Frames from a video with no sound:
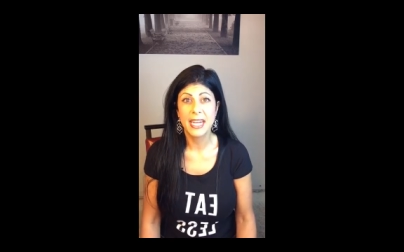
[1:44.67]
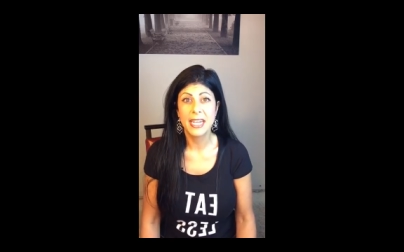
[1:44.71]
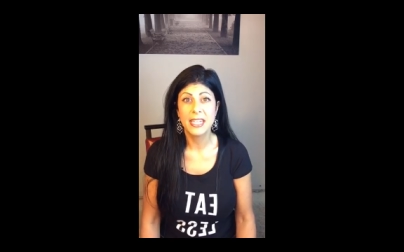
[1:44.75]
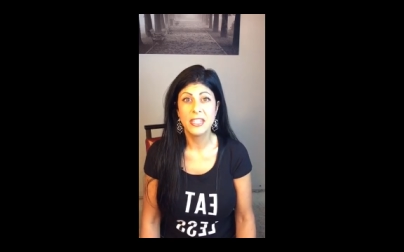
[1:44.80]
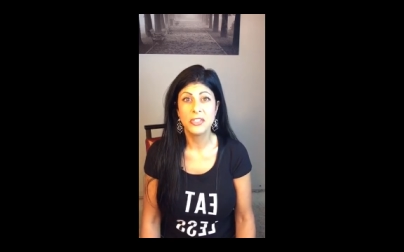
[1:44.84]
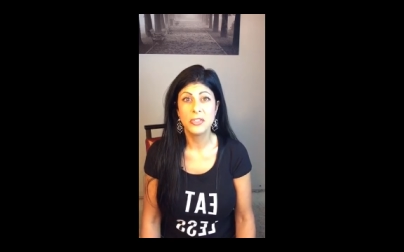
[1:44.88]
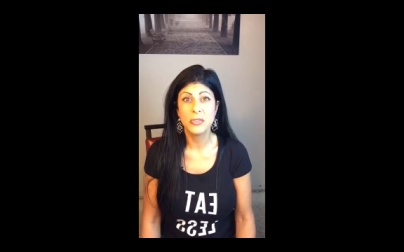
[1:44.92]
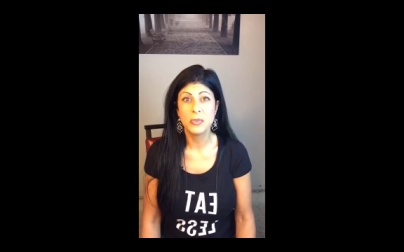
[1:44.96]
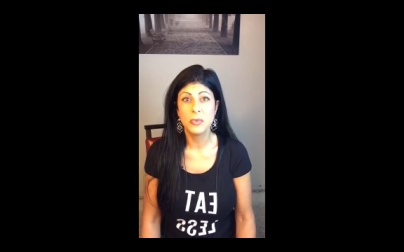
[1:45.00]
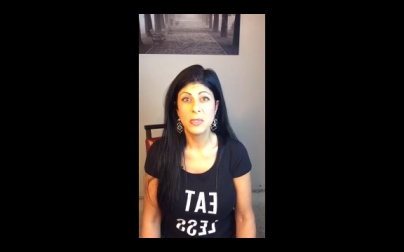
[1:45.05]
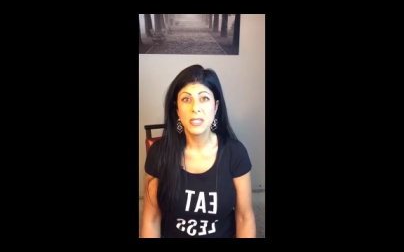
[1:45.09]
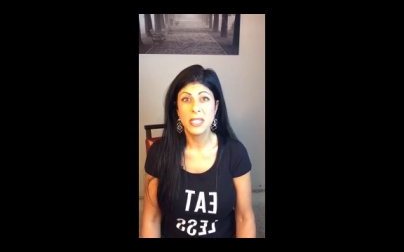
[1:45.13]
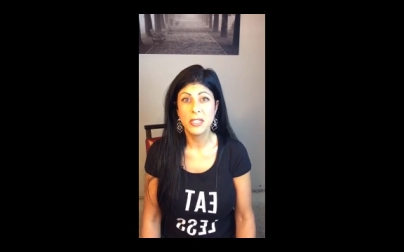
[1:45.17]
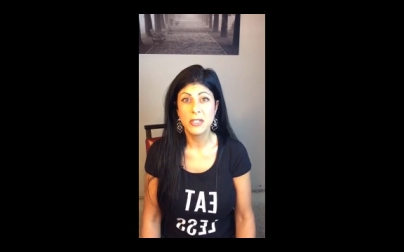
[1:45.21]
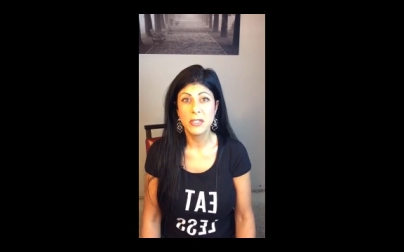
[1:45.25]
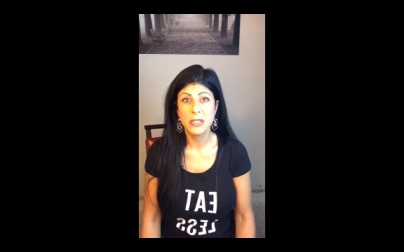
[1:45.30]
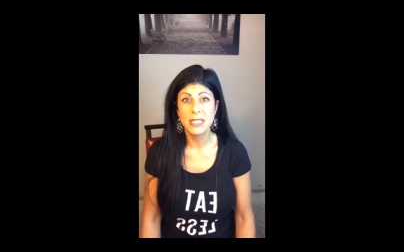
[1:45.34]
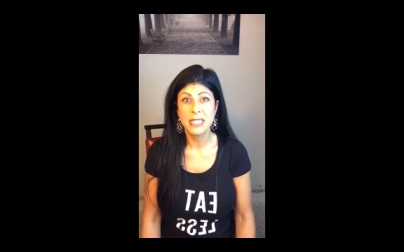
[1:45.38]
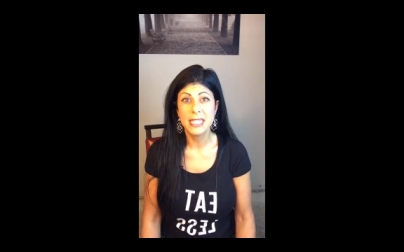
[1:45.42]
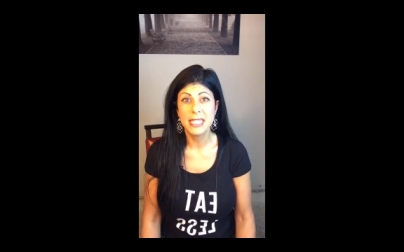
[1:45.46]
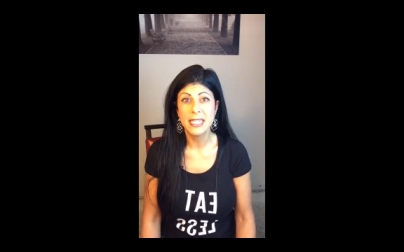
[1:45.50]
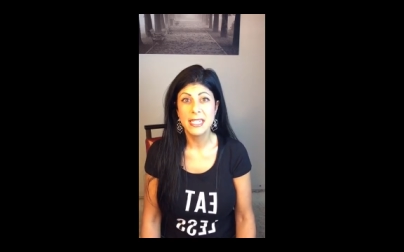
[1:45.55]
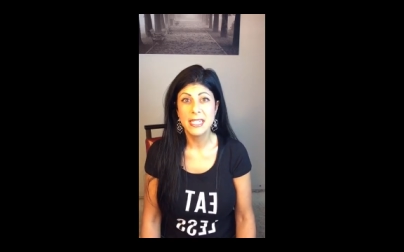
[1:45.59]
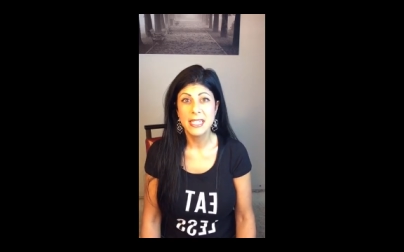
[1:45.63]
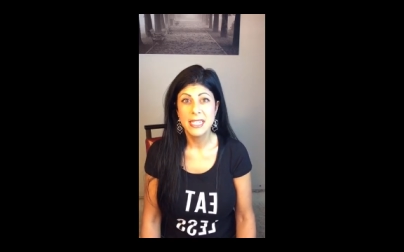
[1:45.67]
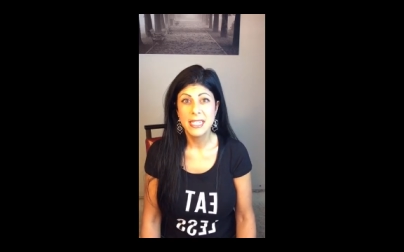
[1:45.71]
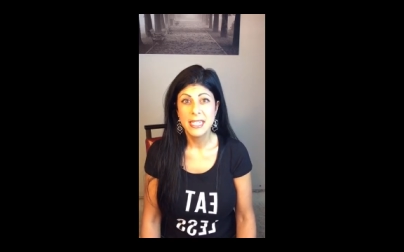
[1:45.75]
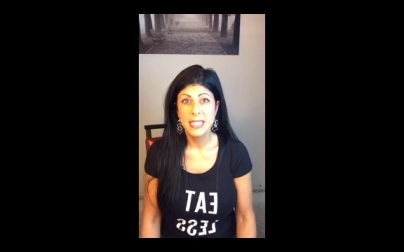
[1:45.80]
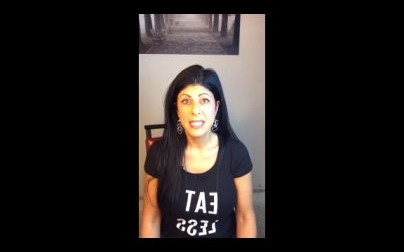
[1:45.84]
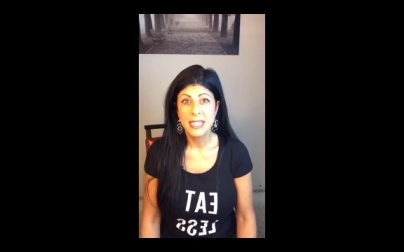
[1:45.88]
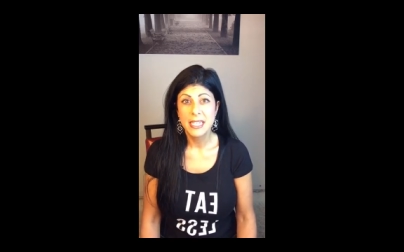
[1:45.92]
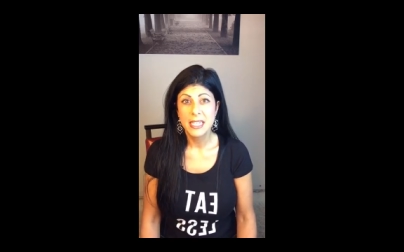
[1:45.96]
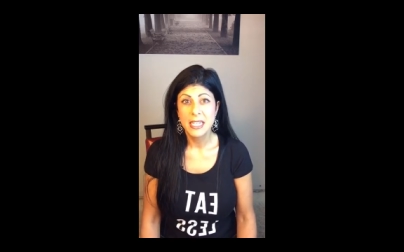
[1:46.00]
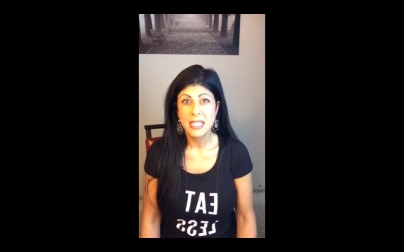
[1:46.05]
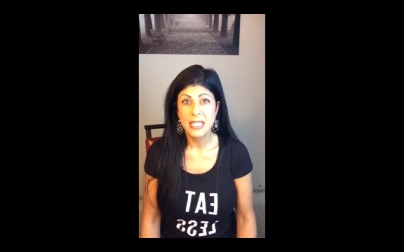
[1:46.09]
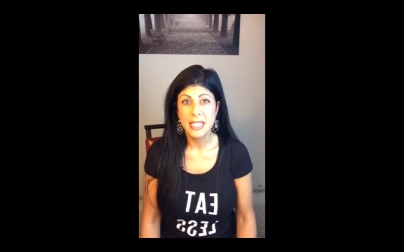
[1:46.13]
I do yearly
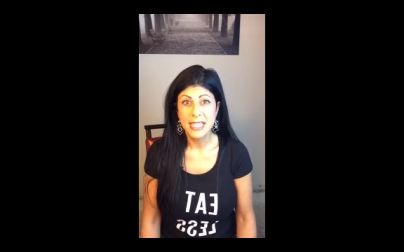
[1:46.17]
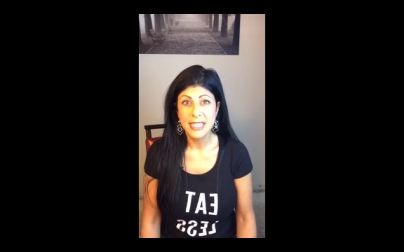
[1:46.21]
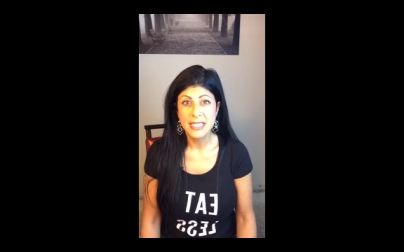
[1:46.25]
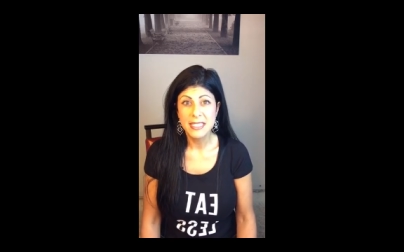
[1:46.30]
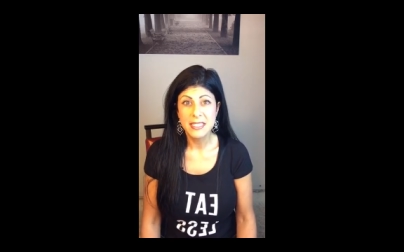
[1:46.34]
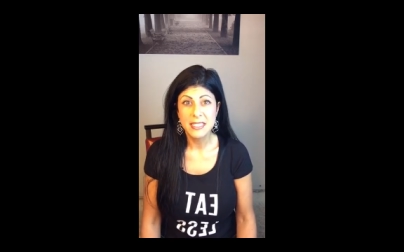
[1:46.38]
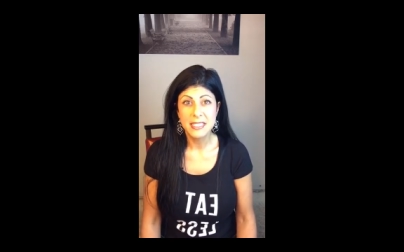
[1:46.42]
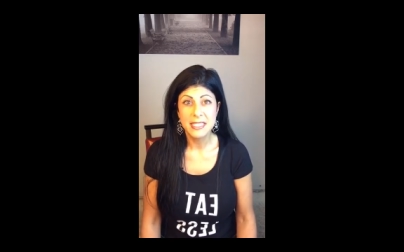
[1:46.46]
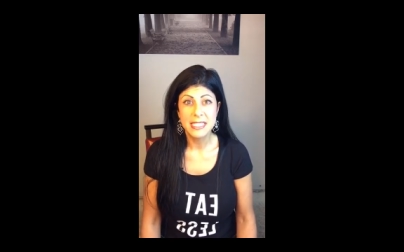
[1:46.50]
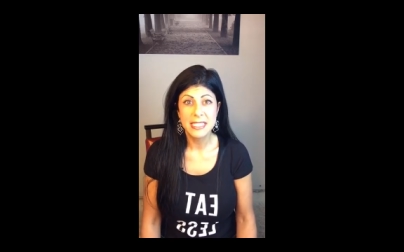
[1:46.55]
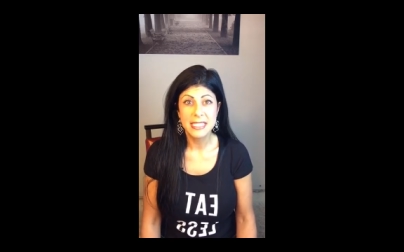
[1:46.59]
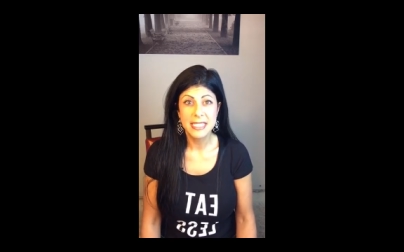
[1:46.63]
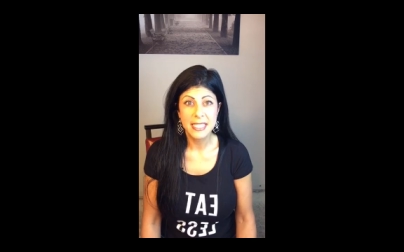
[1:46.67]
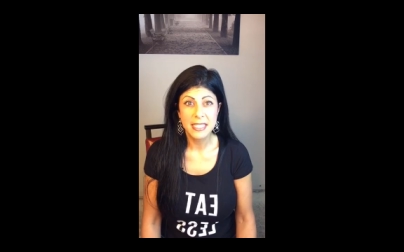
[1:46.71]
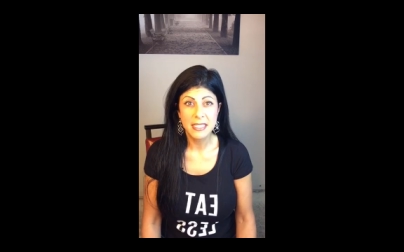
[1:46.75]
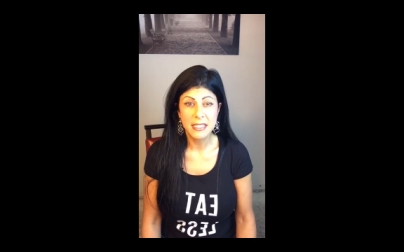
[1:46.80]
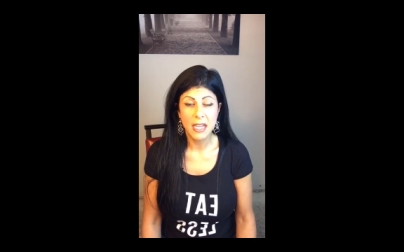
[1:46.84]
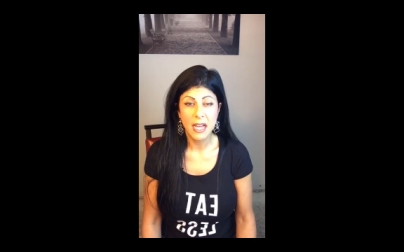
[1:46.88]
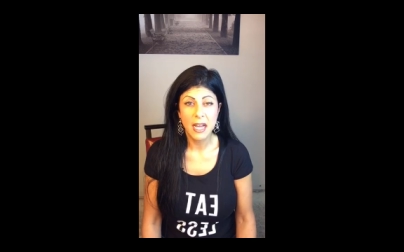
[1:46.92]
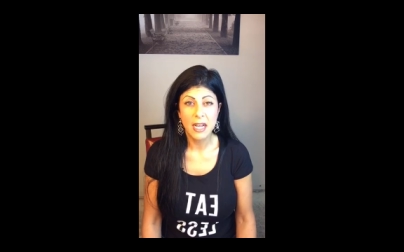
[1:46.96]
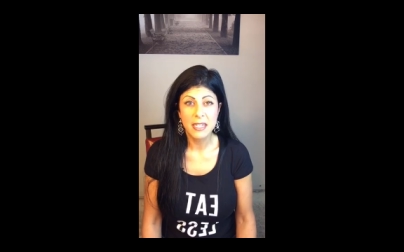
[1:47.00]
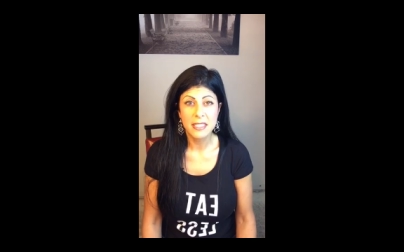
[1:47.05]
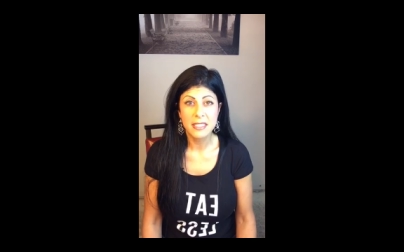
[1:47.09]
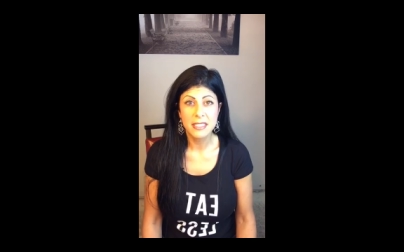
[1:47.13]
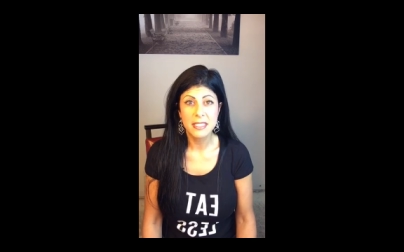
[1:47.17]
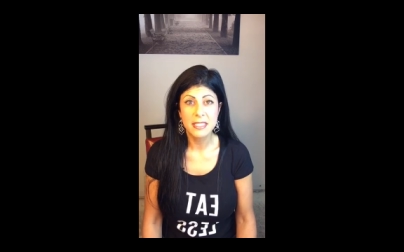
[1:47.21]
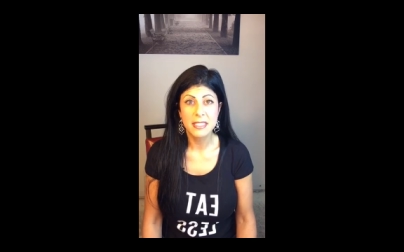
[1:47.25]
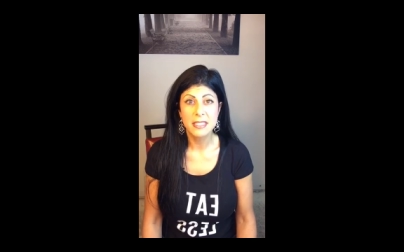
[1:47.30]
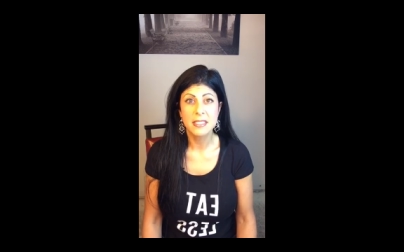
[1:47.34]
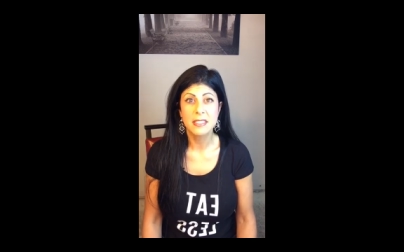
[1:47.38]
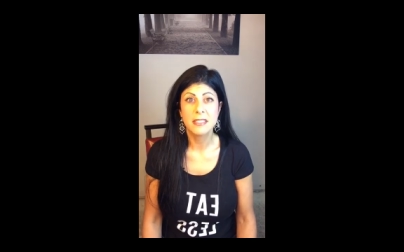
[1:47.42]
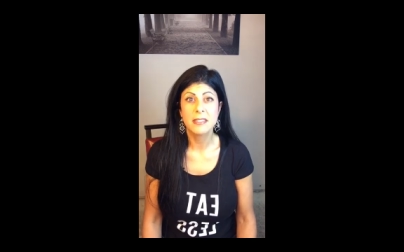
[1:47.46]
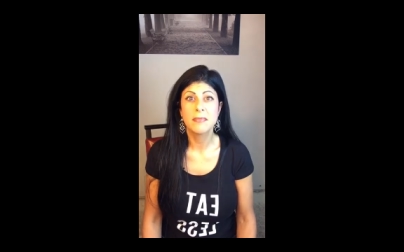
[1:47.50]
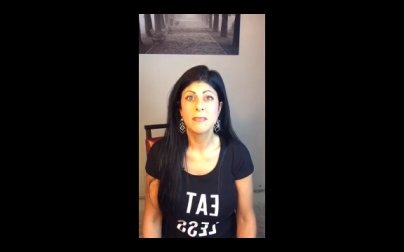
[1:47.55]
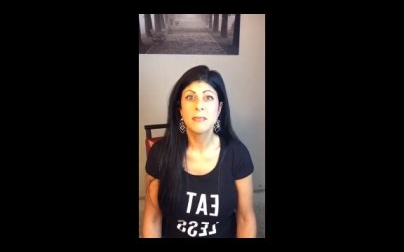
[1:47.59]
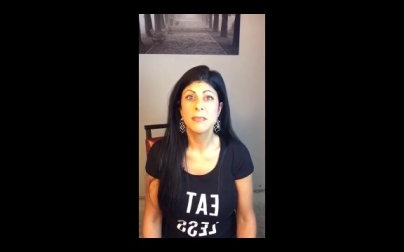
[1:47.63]
cleanses and
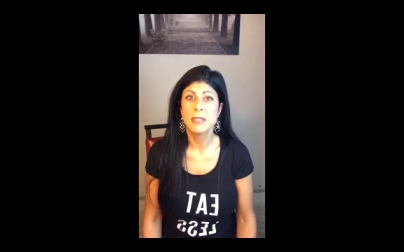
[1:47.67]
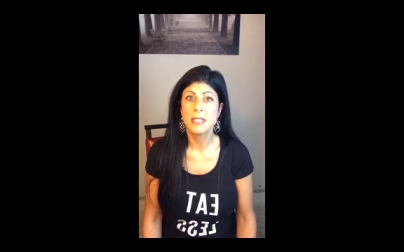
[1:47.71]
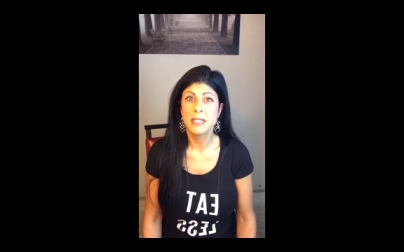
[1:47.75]
detoxes,